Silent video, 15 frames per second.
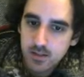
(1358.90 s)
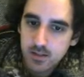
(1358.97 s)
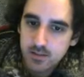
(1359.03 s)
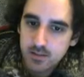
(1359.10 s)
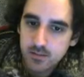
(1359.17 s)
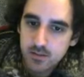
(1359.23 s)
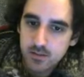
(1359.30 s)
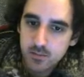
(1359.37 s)

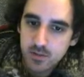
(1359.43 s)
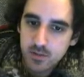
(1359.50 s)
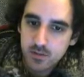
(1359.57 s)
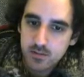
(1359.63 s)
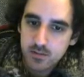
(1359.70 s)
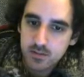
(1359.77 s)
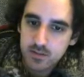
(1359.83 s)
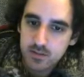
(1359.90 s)
it's interesting
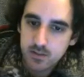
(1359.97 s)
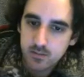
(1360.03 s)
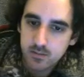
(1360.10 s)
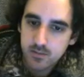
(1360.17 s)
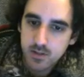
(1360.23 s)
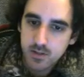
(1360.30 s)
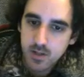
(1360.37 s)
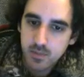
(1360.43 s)
because there's a lot
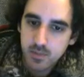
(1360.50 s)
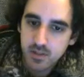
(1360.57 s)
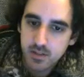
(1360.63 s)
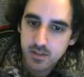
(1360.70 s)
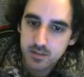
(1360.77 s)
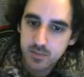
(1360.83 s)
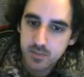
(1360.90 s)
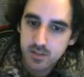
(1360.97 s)
of shaping
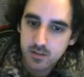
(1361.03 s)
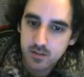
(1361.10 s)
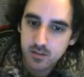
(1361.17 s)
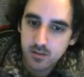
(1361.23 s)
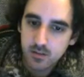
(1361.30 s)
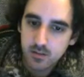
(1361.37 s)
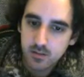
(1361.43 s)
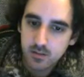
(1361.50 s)
here, but
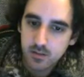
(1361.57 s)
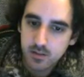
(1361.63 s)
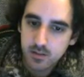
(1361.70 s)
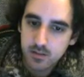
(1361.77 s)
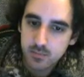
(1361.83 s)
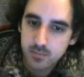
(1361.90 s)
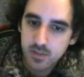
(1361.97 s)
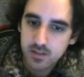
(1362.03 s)
not
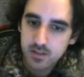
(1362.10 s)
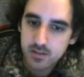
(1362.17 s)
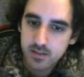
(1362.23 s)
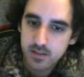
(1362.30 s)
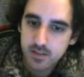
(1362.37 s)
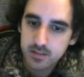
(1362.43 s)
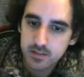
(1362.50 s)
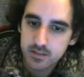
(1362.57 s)
as much
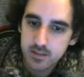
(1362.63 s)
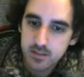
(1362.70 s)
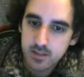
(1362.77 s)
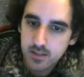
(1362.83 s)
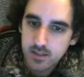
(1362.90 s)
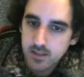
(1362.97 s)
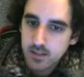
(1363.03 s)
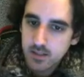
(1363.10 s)
there,
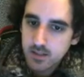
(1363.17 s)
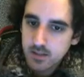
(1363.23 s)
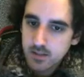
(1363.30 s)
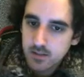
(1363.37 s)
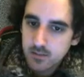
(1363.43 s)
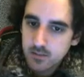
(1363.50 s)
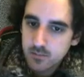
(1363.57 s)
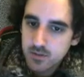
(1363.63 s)

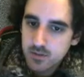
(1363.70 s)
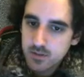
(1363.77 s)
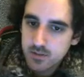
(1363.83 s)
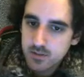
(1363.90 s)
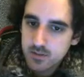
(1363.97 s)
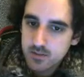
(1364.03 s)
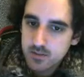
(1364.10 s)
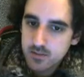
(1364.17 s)
which
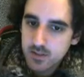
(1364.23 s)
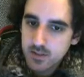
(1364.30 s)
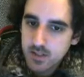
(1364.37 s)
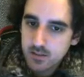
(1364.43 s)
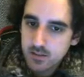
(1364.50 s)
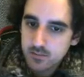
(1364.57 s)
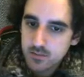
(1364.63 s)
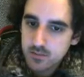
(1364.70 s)
is
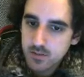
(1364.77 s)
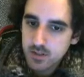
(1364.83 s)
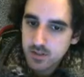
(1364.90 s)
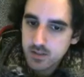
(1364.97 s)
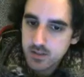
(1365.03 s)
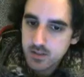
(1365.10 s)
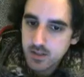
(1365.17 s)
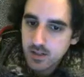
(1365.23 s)
kind of
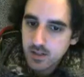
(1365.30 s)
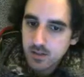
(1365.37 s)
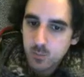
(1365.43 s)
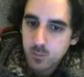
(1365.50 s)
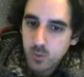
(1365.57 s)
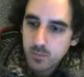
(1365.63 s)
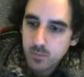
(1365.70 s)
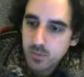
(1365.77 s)
strange.
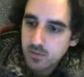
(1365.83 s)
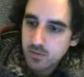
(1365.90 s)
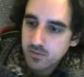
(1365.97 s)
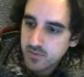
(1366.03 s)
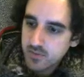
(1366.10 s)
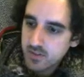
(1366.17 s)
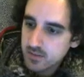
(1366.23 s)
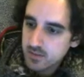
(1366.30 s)
We can probably
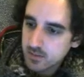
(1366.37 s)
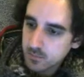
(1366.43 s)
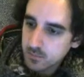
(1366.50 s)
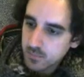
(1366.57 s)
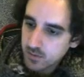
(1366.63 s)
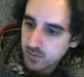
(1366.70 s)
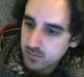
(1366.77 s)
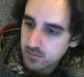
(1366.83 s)
fix it in
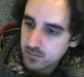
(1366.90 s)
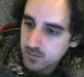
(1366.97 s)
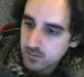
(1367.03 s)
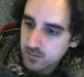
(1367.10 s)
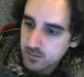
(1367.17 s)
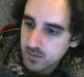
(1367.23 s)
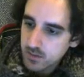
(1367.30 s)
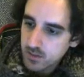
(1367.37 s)
post though,